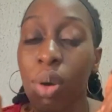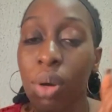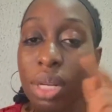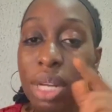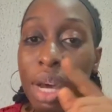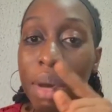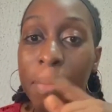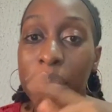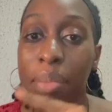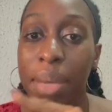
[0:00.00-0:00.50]

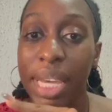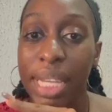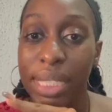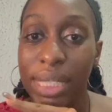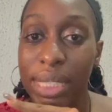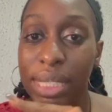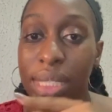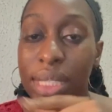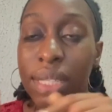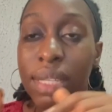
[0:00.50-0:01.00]
other
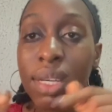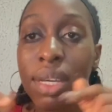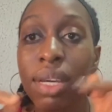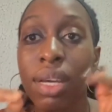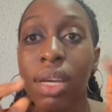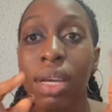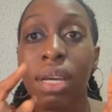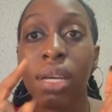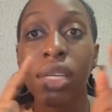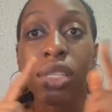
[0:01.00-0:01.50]
men
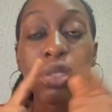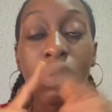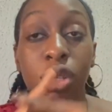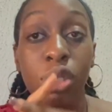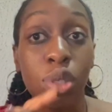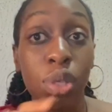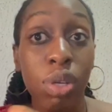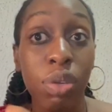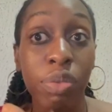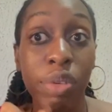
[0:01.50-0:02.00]
is
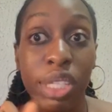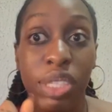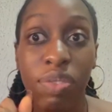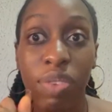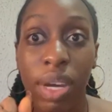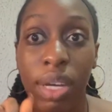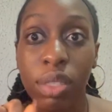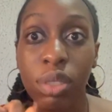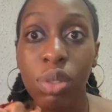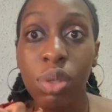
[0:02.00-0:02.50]
also a risk
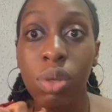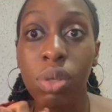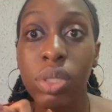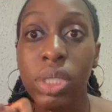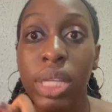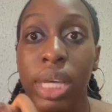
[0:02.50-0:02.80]
factor.